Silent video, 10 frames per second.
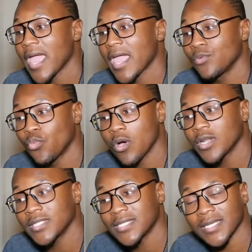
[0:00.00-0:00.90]
and
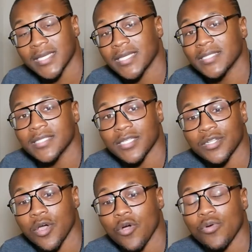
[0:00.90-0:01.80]
wanting to get to
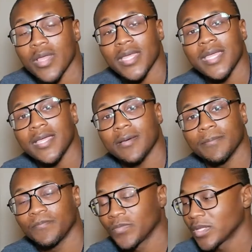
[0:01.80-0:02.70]
know
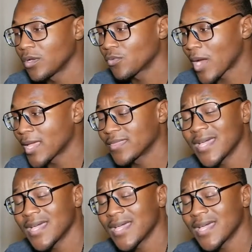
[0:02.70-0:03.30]
him, right?